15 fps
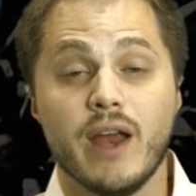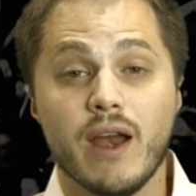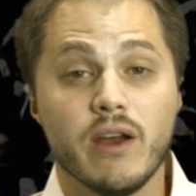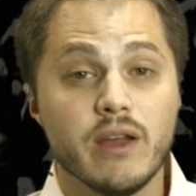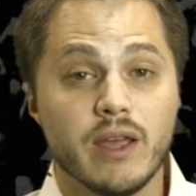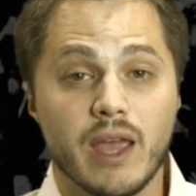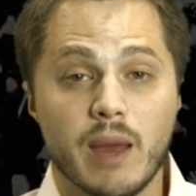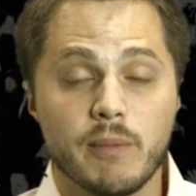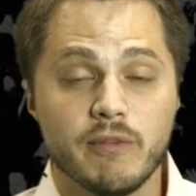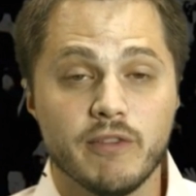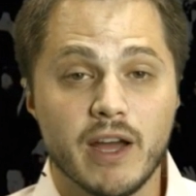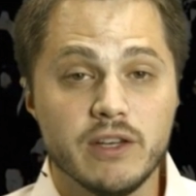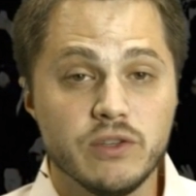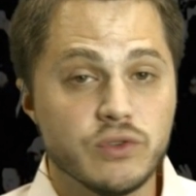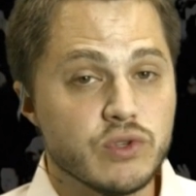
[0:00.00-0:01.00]
area can't
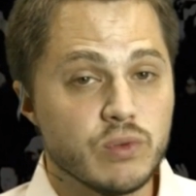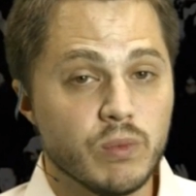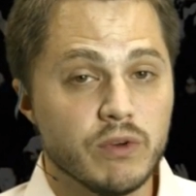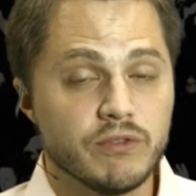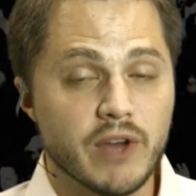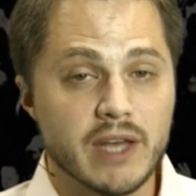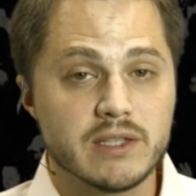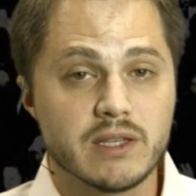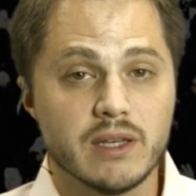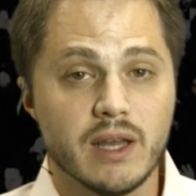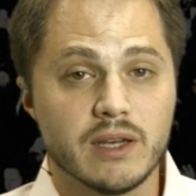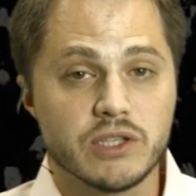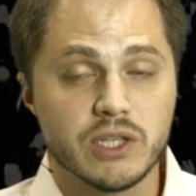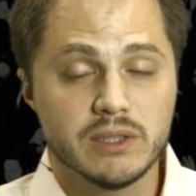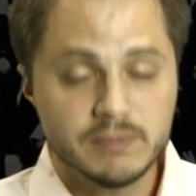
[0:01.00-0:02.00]
provide you a super fast
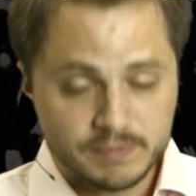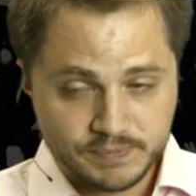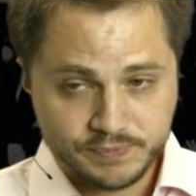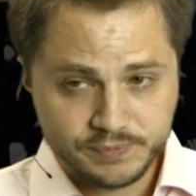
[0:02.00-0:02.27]
connection,